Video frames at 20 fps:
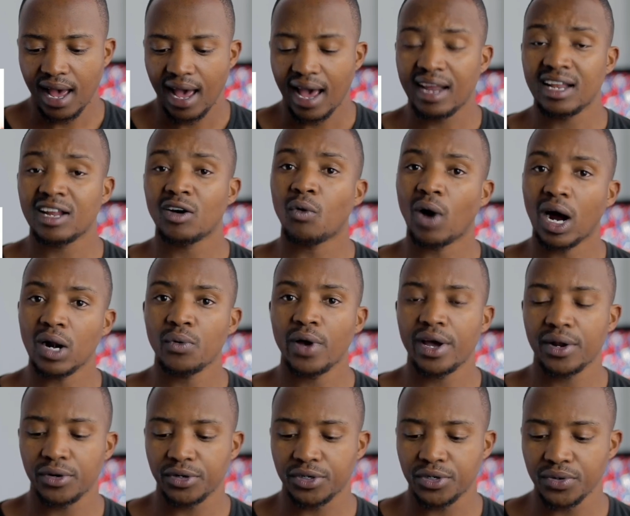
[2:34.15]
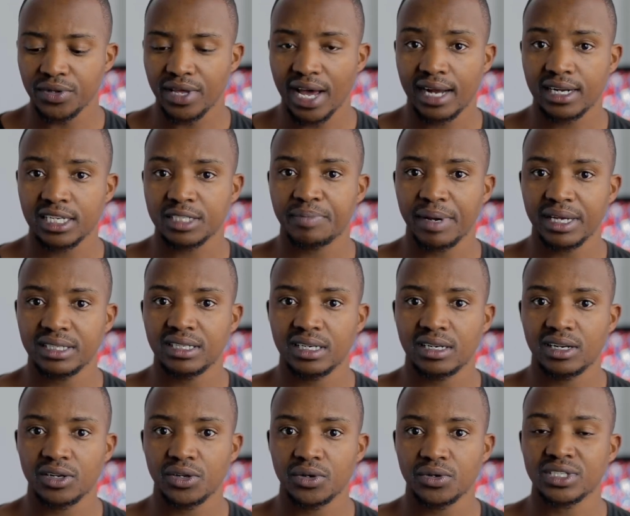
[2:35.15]
And the one way to do that is
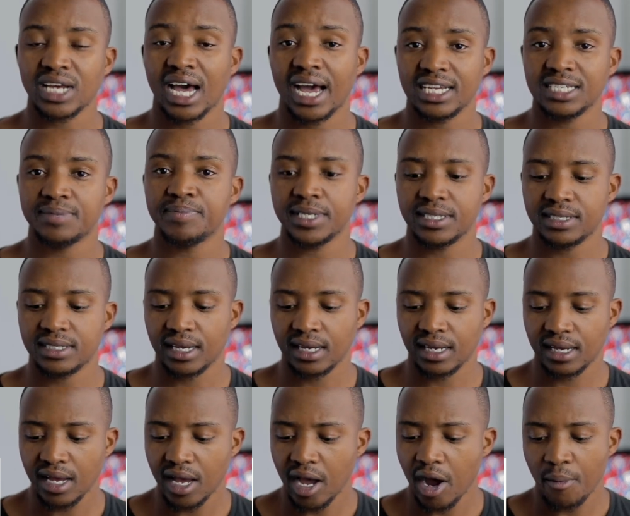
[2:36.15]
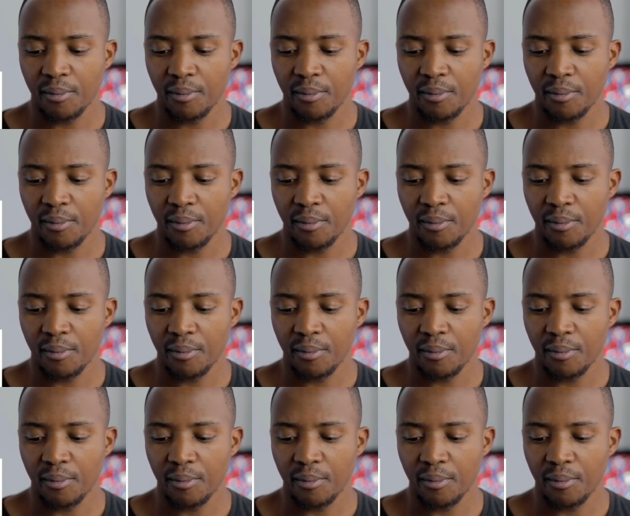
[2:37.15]
basically use high speed sync.